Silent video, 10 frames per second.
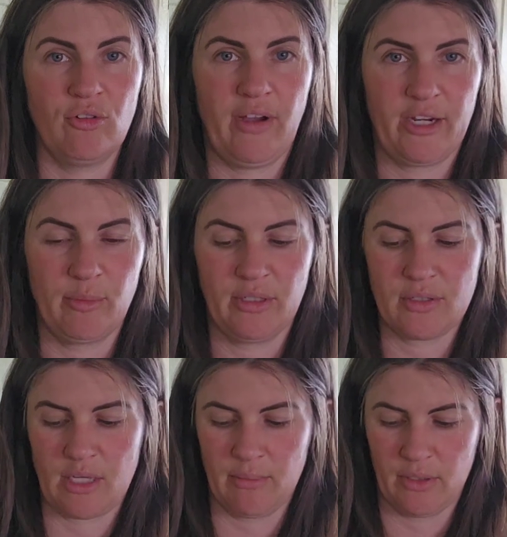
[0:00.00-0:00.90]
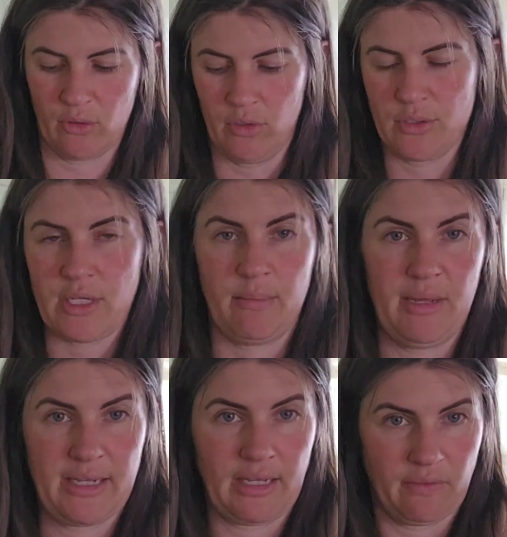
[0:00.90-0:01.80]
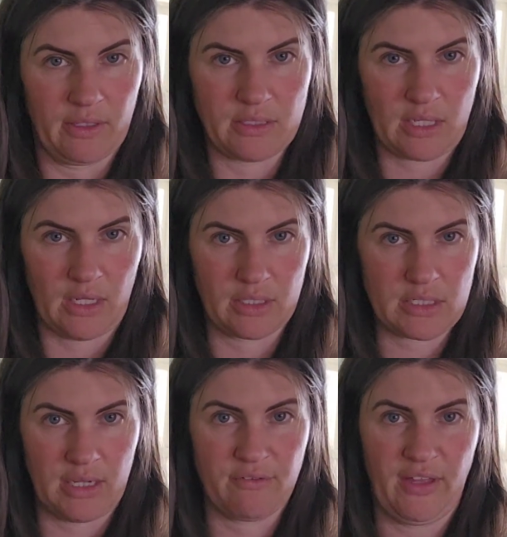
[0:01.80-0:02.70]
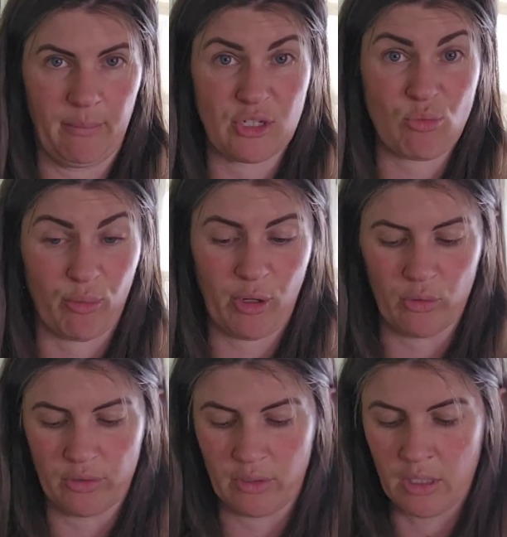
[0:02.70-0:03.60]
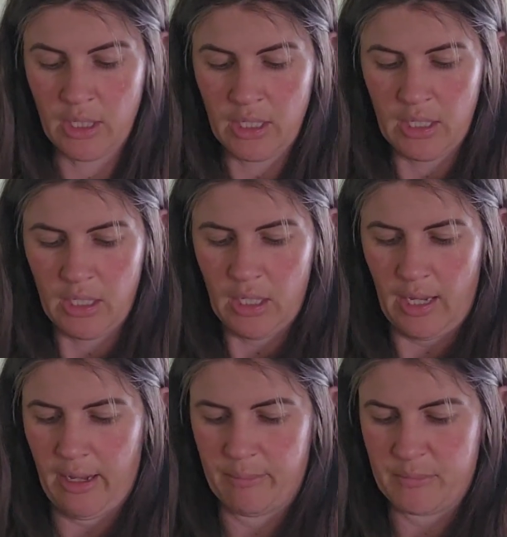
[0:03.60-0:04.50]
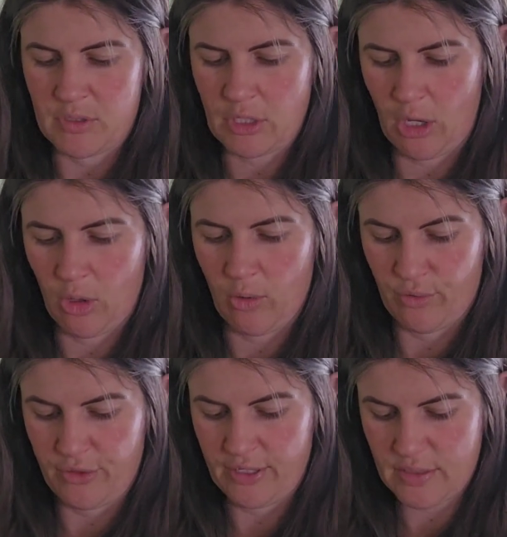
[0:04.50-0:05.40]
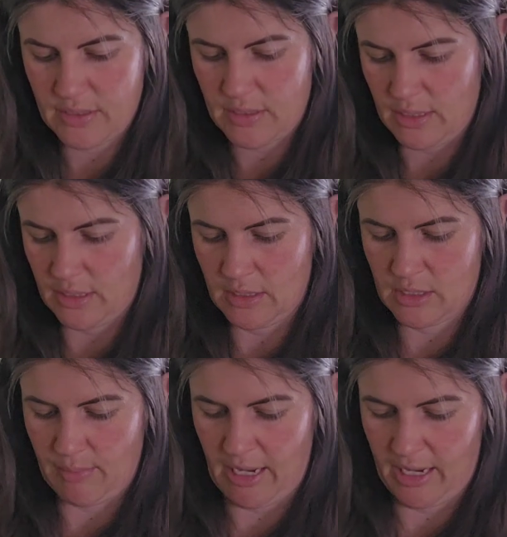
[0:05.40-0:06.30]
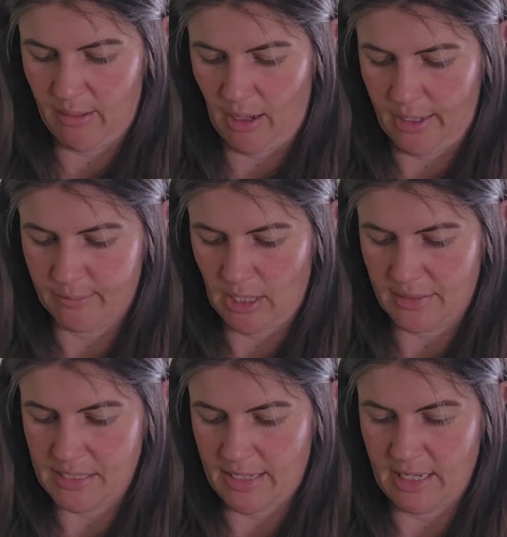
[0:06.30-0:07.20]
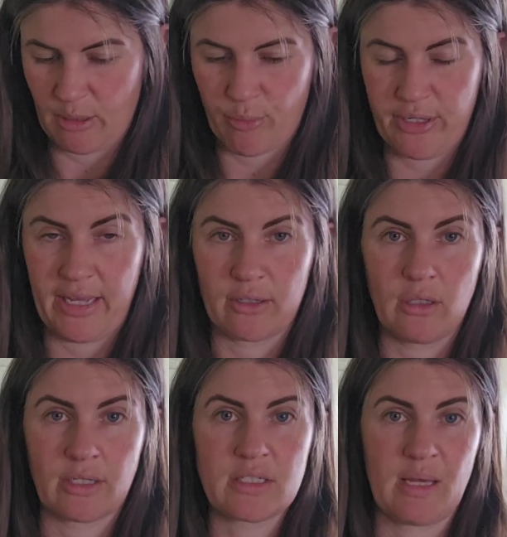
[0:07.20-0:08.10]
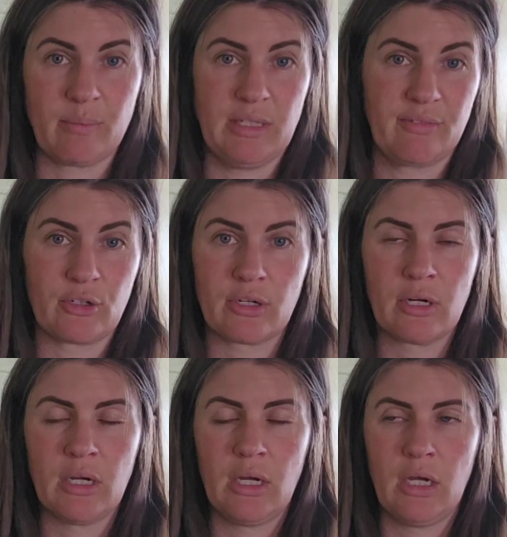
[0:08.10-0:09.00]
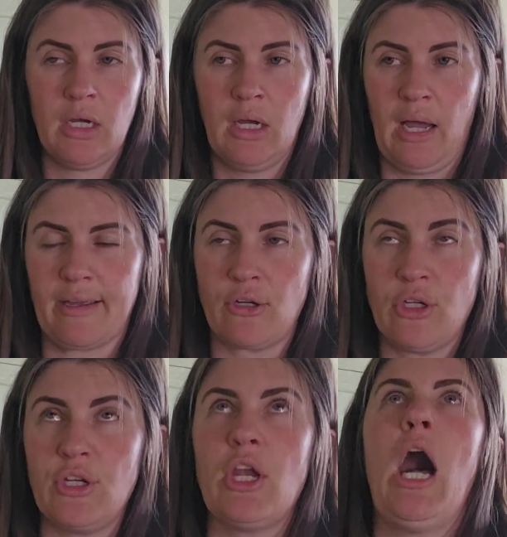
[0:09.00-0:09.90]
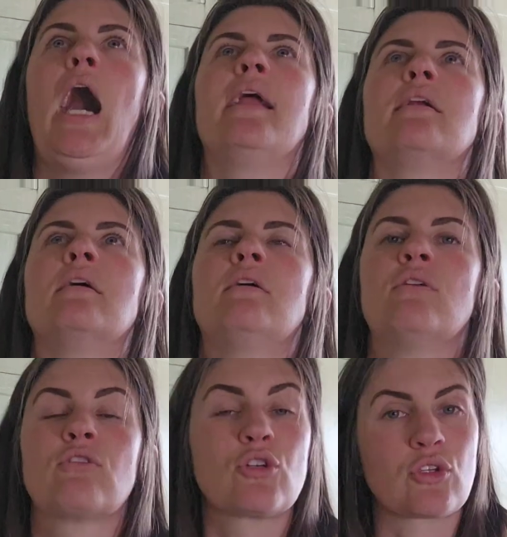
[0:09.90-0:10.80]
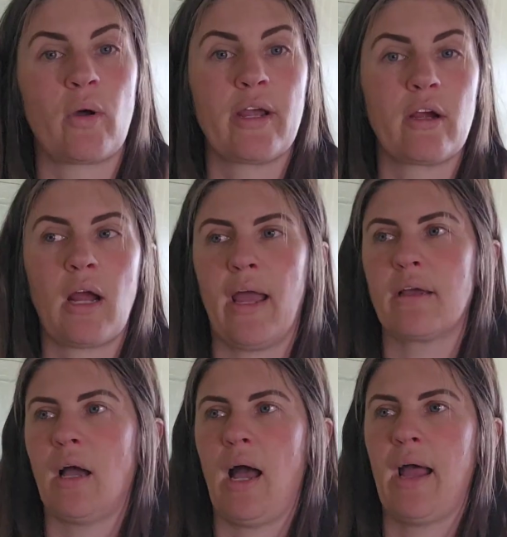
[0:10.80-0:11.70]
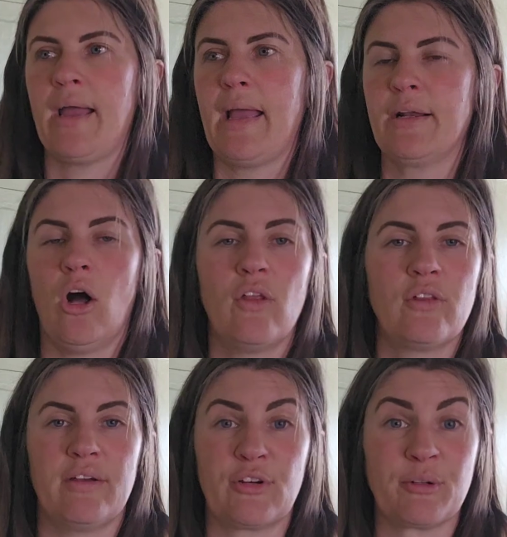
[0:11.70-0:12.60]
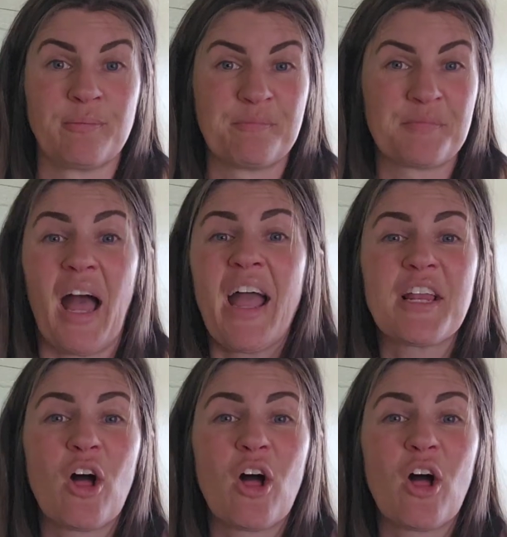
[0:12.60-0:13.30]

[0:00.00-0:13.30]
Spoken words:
vitamins and minerals, making this kind of stuff that much more potent. So this is I'm not taking a prenatal except liver. I could not, for Sawyer, I ate all the liver. I